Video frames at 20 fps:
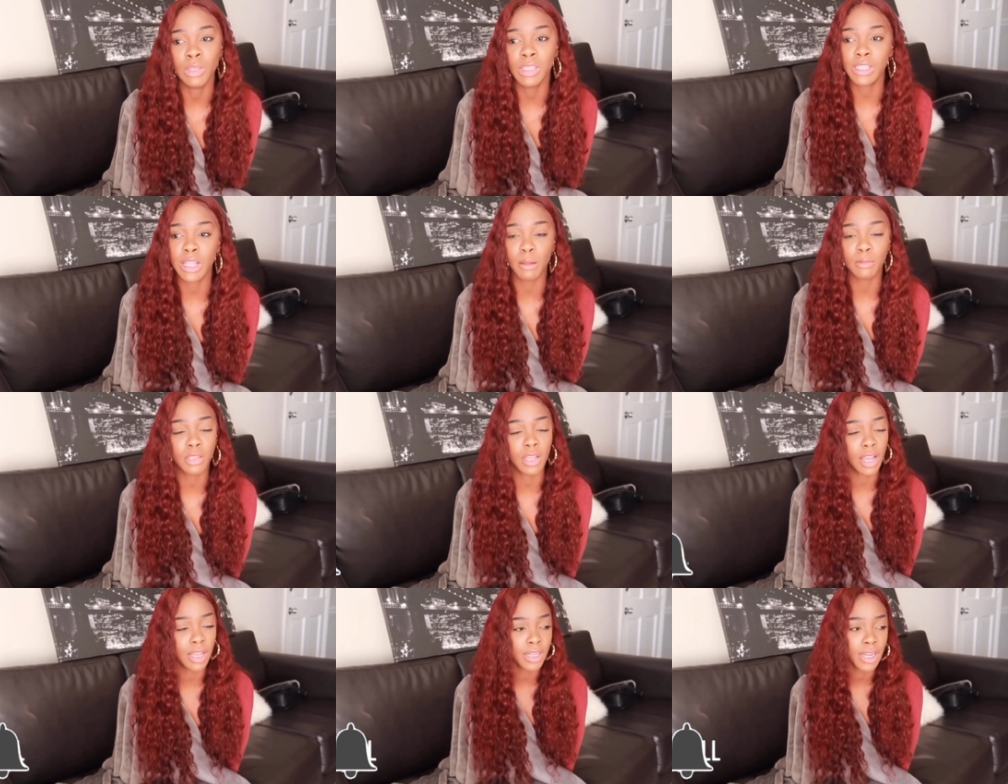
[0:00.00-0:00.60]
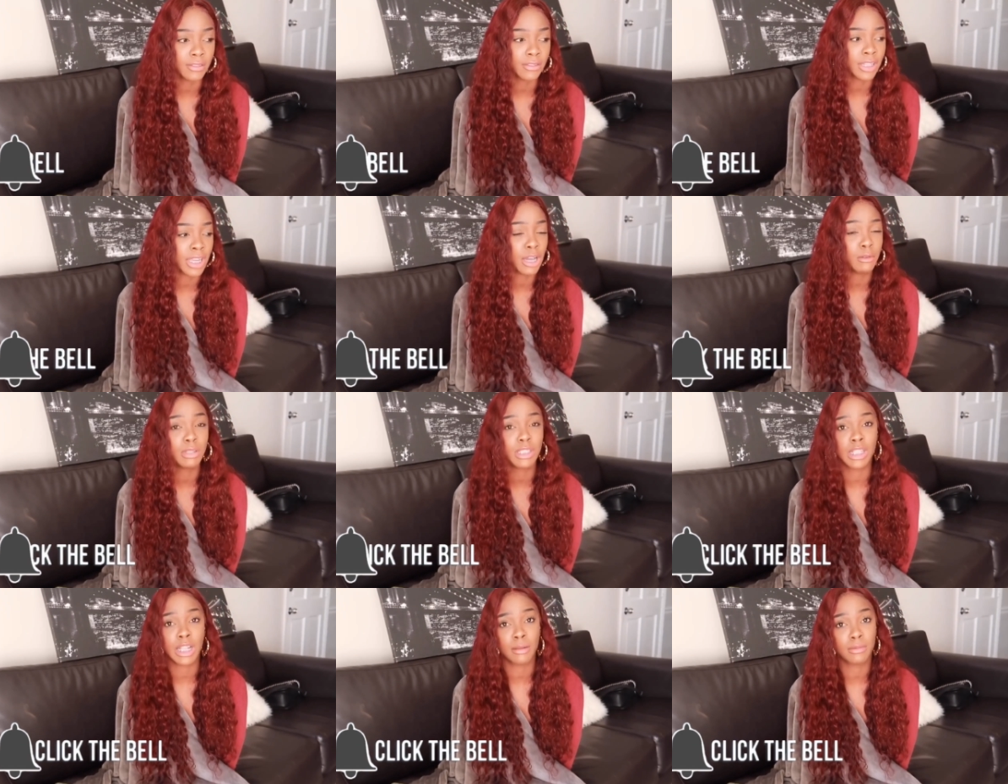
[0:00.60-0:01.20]
We stopped talking after
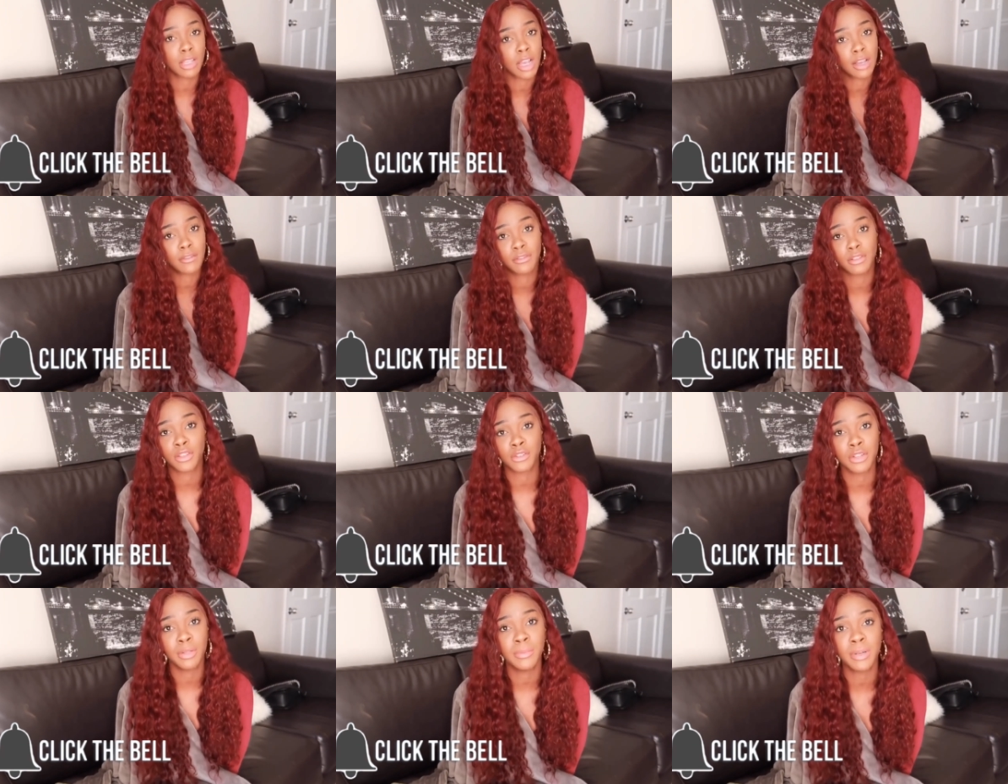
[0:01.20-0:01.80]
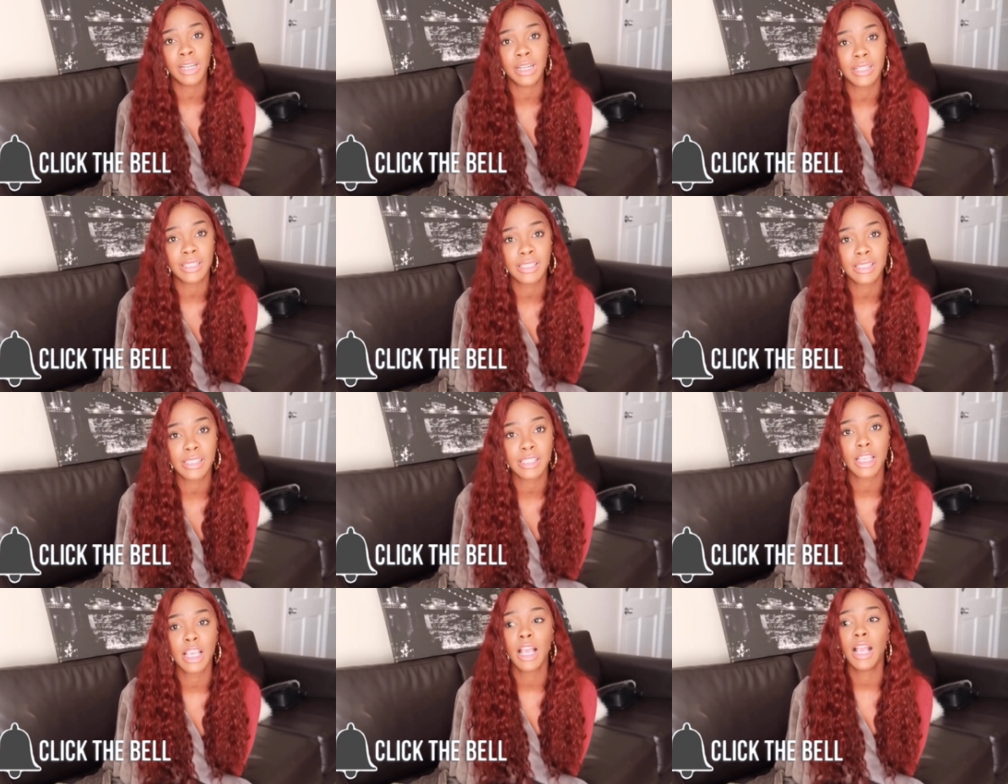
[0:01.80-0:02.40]
that. We stopped talking for three months.